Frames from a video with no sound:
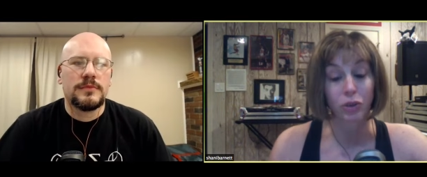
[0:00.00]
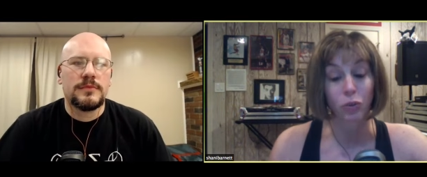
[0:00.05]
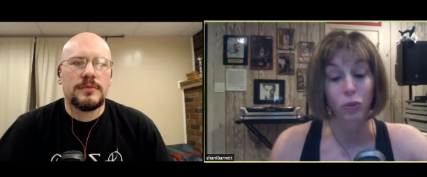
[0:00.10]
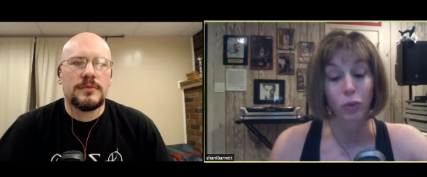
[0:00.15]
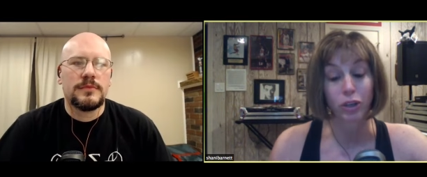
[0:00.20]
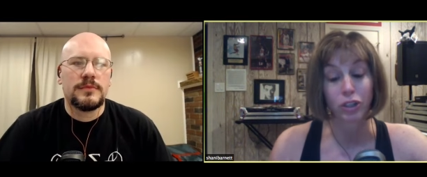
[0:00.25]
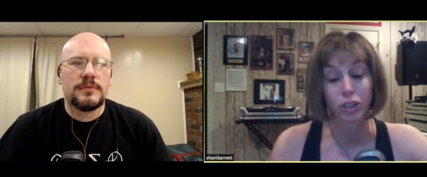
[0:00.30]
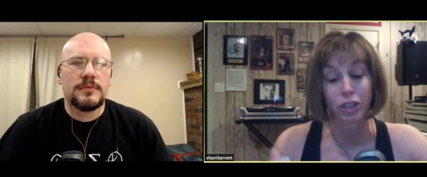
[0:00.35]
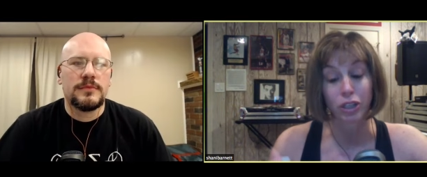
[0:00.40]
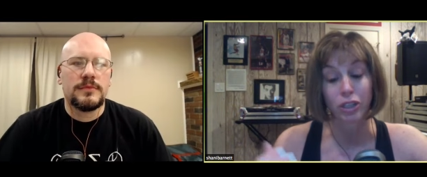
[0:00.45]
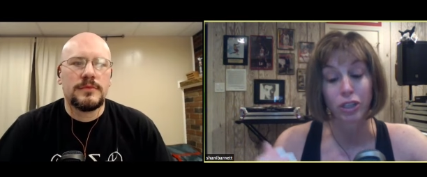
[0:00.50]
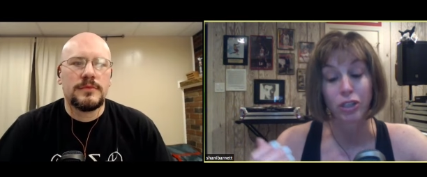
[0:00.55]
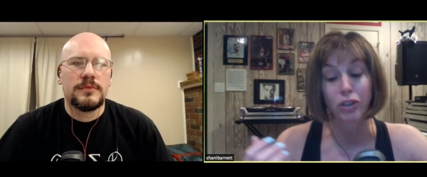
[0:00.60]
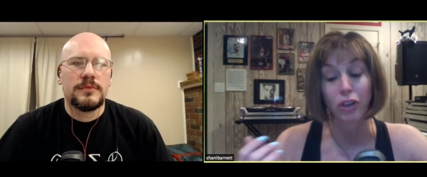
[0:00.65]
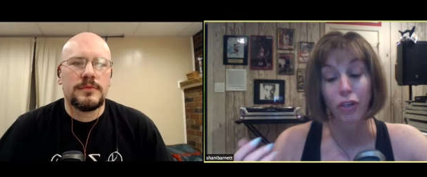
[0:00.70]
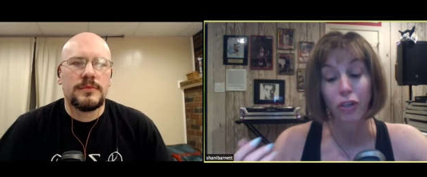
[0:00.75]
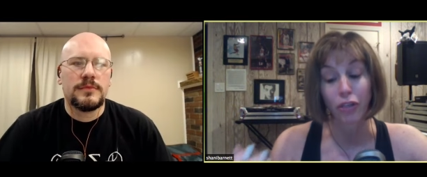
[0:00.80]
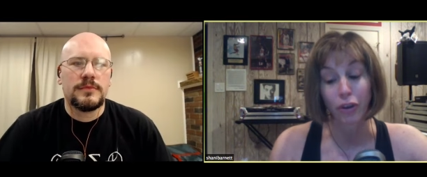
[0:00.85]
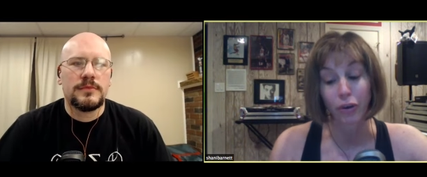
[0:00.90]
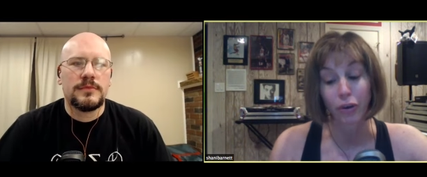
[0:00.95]
Speaker 1: which
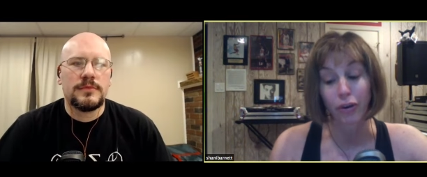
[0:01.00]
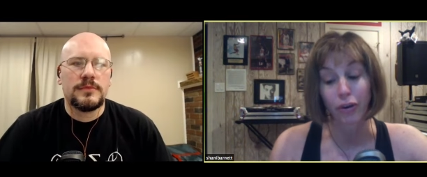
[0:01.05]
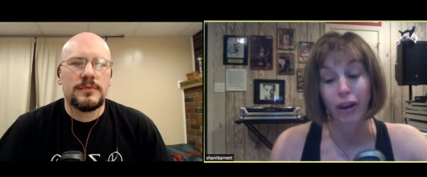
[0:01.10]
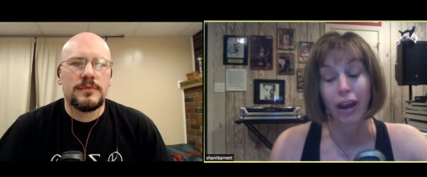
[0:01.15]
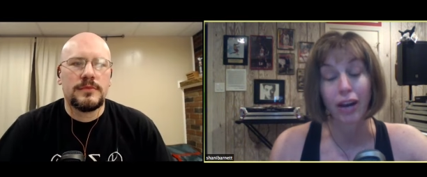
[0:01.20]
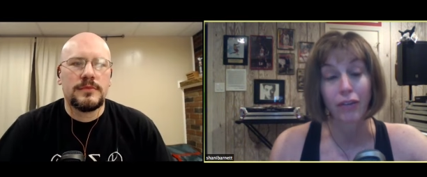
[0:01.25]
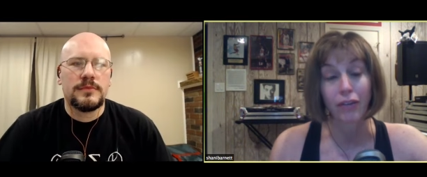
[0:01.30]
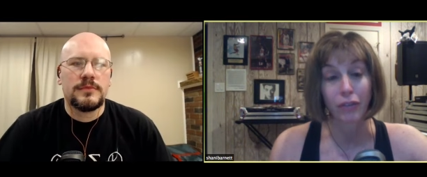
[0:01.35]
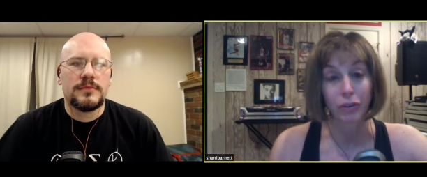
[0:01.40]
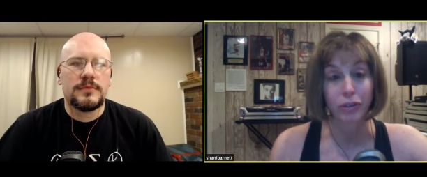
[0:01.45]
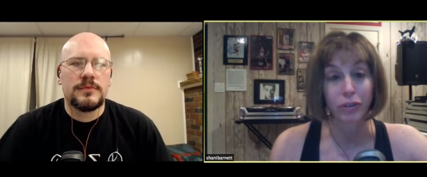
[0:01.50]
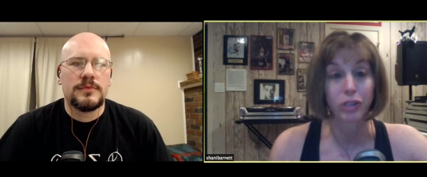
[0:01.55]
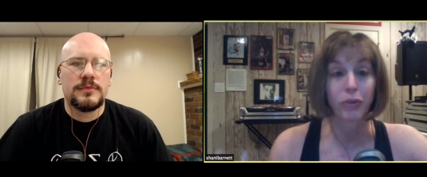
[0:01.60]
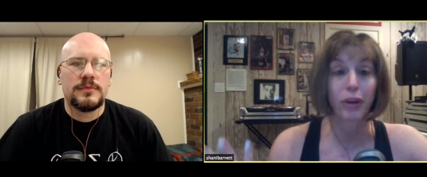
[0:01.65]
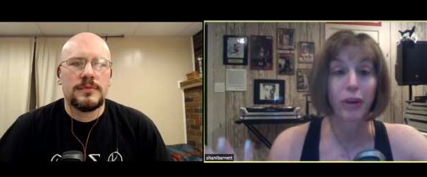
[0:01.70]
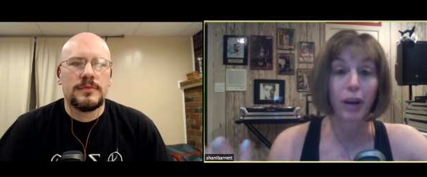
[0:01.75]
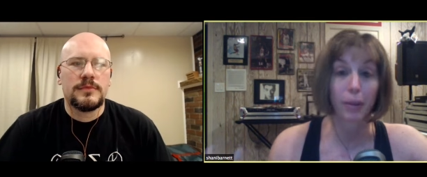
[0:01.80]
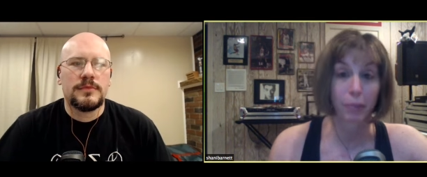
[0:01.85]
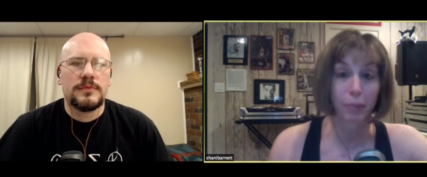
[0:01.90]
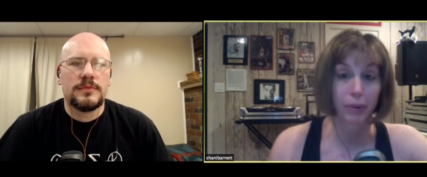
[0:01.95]
is the 3rd
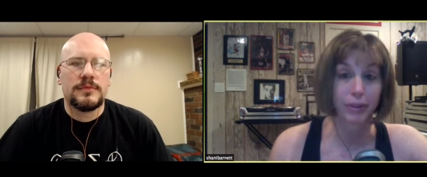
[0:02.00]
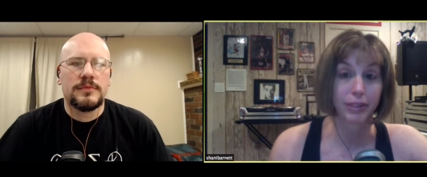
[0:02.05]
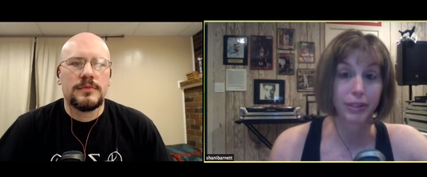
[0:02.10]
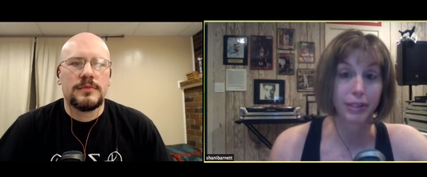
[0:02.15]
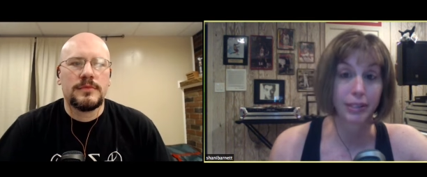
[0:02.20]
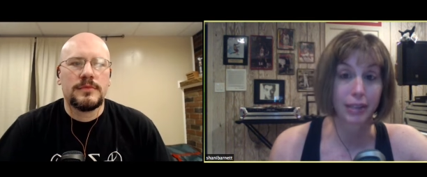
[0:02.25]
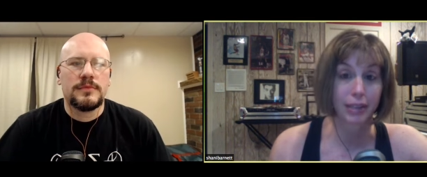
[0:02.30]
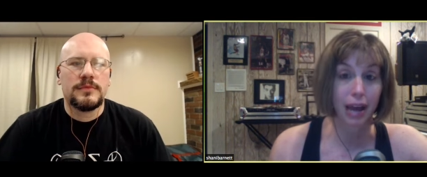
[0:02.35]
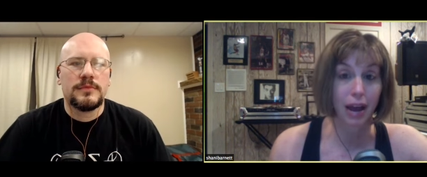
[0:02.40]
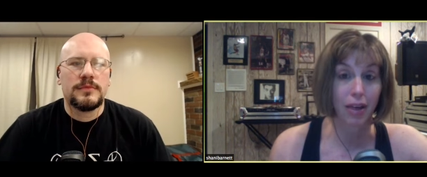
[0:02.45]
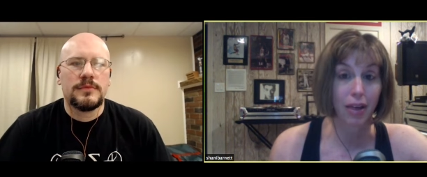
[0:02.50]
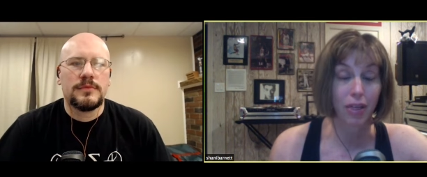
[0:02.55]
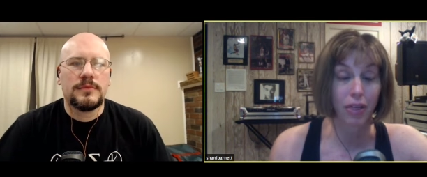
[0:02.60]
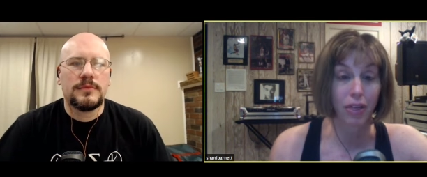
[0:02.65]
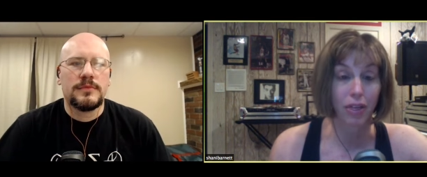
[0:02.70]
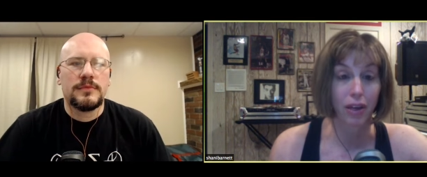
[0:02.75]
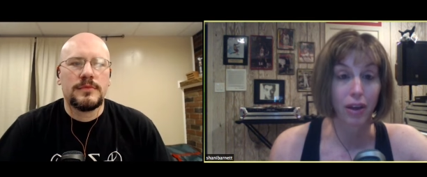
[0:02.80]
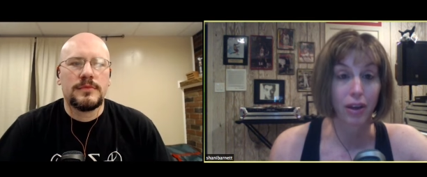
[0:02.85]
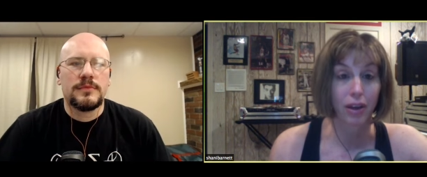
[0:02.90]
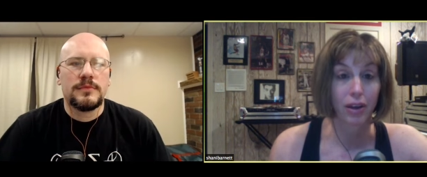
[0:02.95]
anniversary of Prince's death.